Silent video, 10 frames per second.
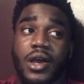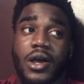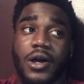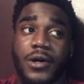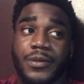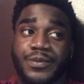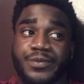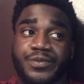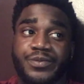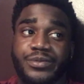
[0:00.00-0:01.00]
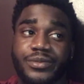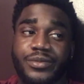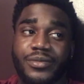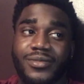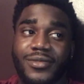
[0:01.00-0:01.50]
Um,
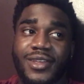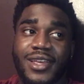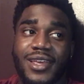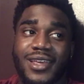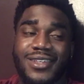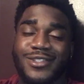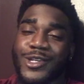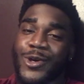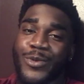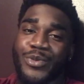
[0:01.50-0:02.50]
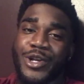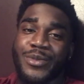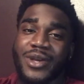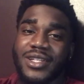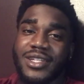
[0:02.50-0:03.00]
so pretty
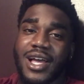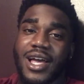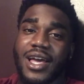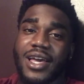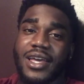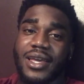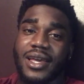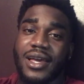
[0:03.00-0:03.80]
much, I